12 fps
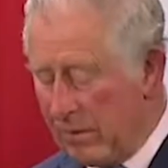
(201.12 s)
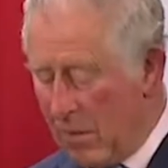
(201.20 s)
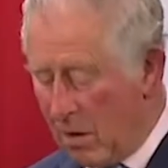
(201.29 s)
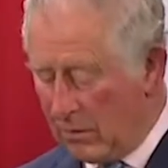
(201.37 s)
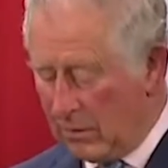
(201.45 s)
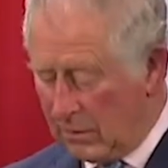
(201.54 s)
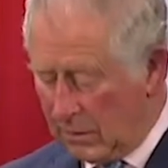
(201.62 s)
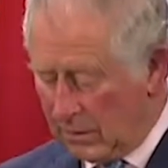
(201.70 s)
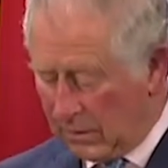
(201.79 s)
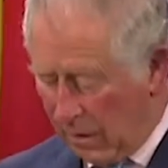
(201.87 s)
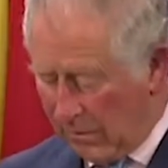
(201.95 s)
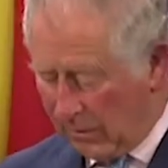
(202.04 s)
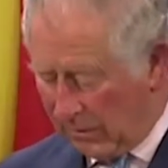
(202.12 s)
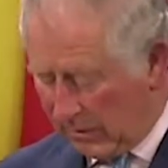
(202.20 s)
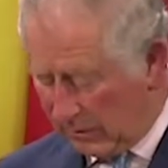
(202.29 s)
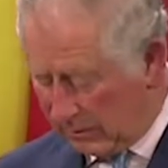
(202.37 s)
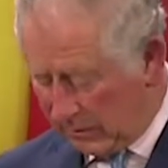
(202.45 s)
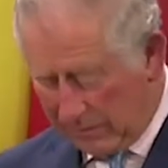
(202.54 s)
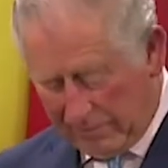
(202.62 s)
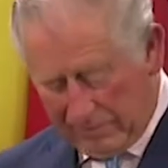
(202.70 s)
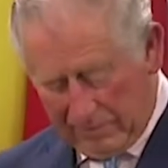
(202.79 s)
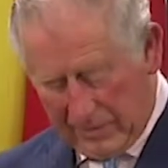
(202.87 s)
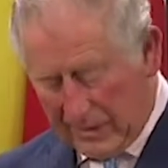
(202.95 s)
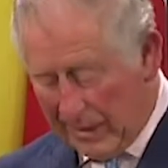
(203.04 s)
the modern Commonwealth
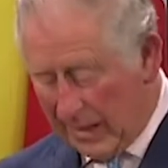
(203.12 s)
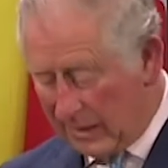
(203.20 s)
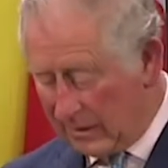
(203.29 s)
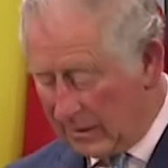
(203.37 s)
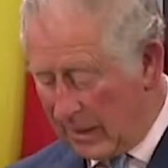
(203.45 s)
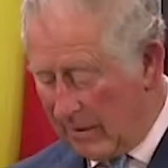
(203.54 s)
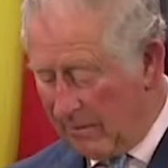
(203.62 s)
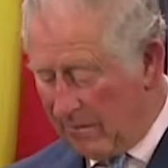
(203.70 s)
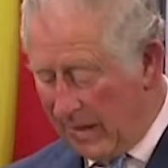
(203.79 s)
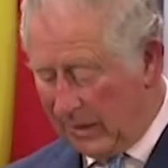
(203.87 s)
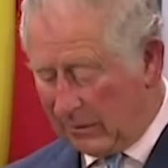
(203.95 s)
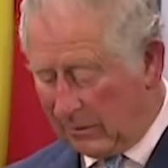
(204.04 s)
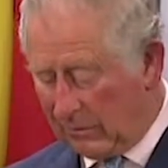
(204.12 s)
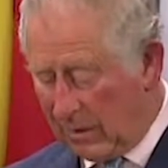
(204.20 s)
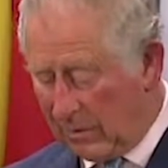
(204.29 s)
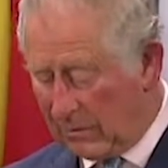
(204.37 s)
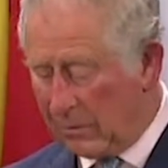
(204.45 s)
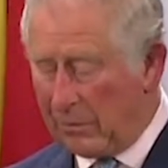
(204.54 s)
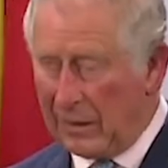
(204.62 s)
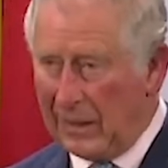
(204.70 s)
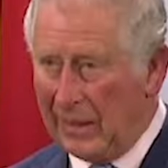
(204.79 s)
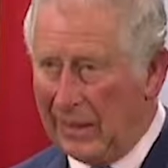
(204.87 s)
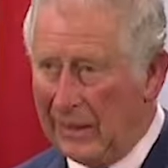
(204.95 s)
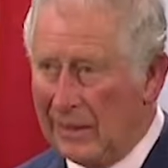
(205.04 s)
has a vital role to
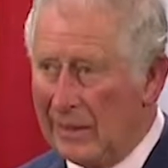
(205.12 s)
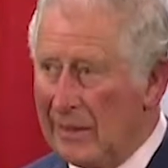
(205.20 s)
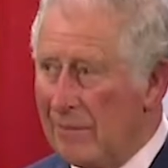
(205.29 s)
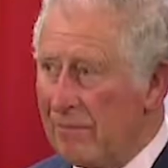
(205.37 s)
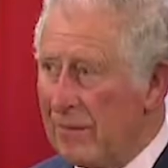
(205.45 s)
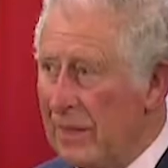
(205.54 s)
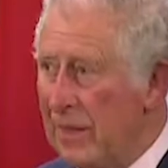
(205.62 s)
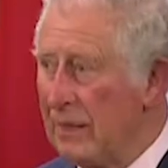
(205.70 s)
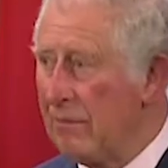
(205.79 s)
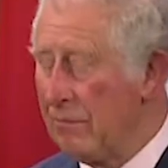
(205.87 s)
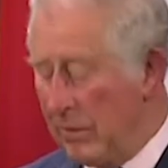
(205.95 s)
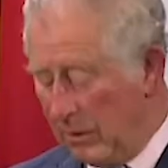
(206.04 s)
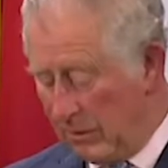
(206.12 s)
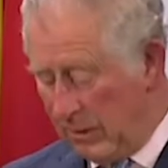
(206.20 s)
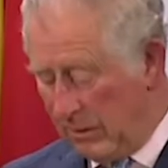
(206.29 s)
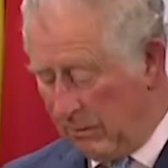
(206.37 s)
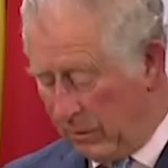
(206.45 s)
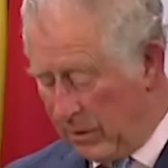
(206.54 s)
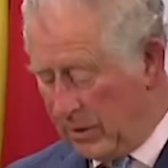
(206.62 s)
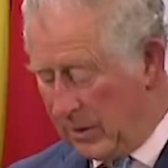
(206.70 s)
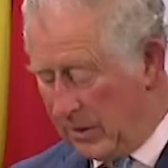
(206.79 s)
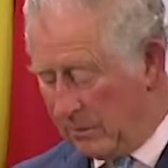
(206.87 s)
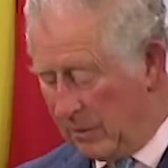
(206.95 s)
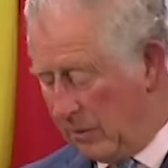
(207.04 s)
play in building
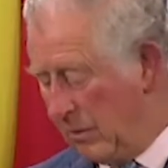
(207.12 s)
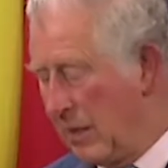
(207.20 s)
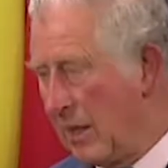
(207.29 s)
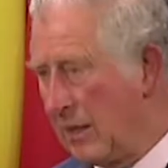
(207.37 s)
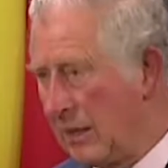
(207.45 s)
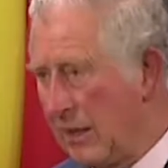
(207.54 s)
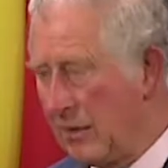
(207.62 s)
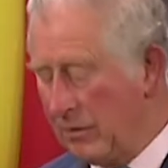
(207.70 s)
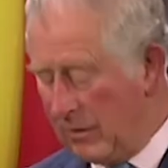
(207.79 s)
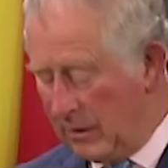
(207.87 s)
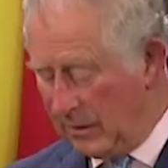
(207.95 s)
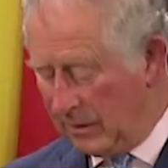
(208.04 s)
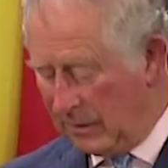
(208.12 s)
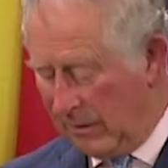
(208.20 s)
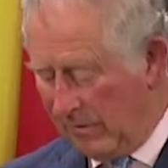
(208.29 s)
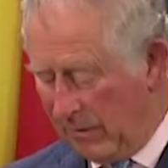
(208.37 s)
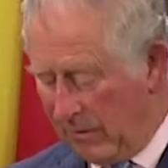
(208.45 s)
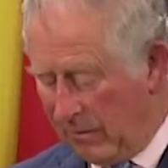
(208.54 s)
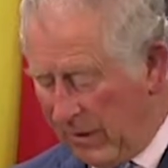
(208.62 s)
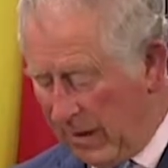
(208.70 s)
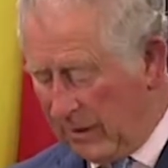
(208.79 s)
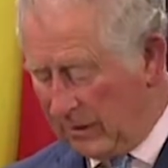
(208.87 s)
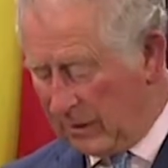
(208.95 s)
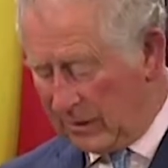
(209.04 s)
bridges between our countries,
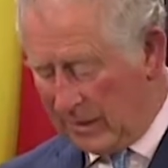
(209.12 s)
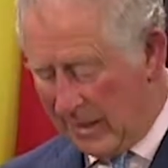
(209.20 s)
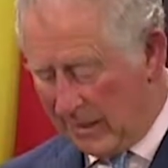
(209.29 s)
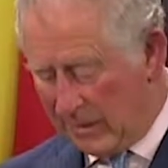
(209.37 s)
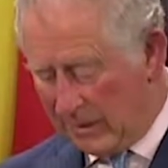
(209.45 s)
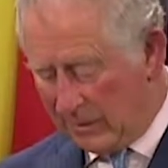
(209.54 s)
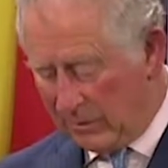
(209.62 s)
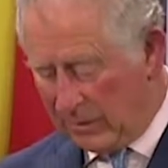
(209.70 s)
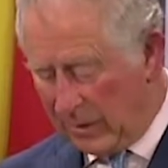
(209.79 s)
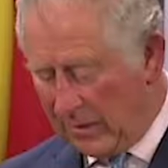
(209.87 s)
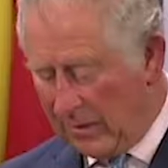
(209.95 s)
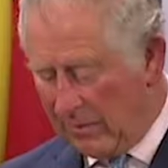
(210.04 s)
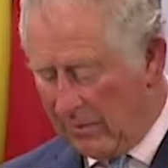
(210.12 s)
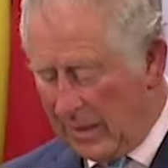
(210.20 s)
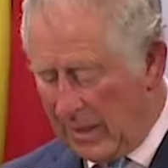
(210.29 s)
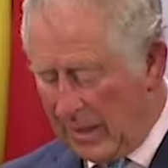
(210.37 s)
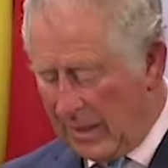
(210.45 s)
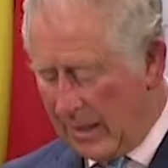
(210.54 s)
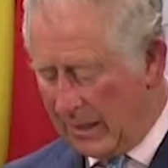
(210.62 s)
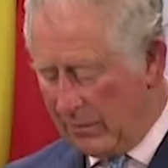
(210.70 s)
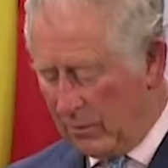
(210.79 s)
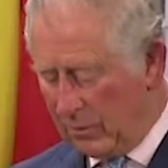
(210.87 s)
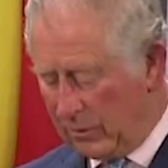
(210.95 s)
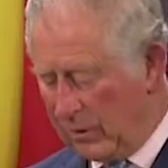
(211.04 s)
fairer societies within them, and
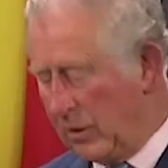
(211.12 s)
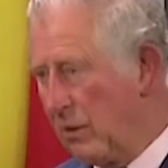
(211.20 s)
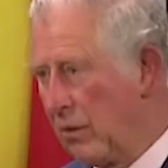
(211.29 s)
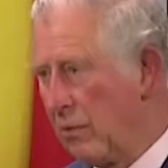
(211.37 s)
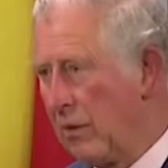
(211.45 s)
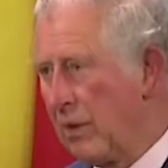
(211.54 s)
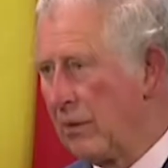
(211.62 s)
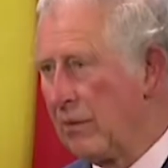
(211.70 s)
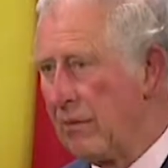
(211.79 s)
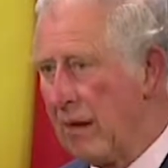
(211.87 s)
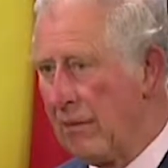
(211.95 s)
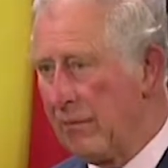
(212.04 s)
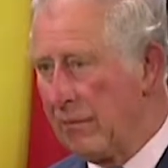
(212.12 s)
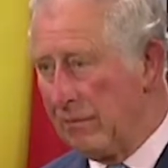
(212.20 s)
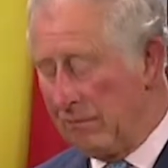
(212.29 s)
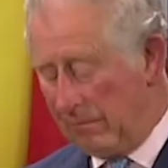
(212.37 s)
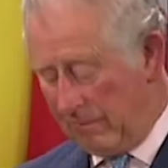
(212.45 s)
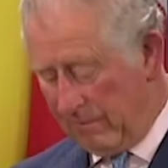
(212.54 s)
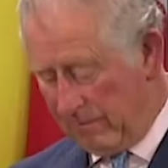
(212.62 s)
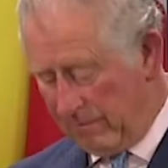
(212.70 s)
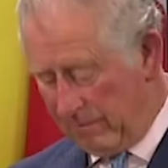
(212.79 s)
a more secure world around them.